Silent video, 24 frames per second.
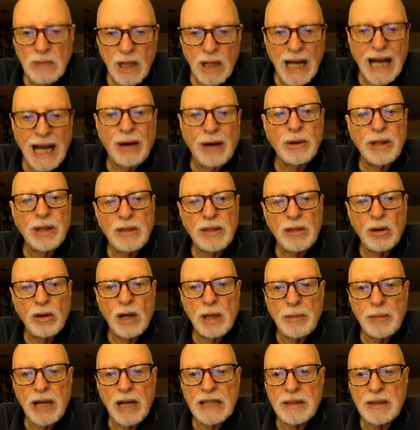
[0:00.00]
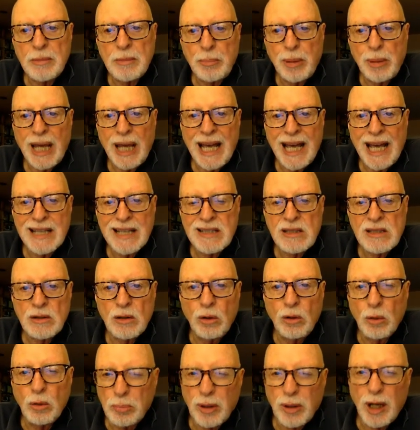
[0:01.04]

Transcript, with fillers: how it thought about the past, the whole